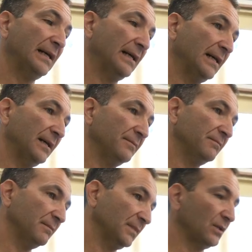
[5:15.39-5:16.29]

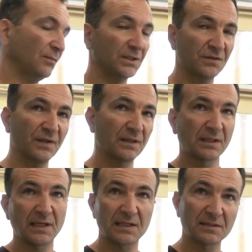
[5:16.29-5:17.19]
A whole bunch of
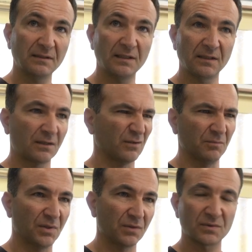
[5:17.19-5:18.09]
other cars in there.
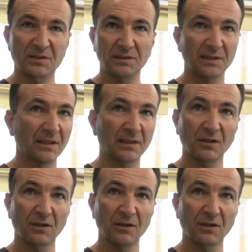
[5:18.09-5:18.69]
Colin Bond was in there.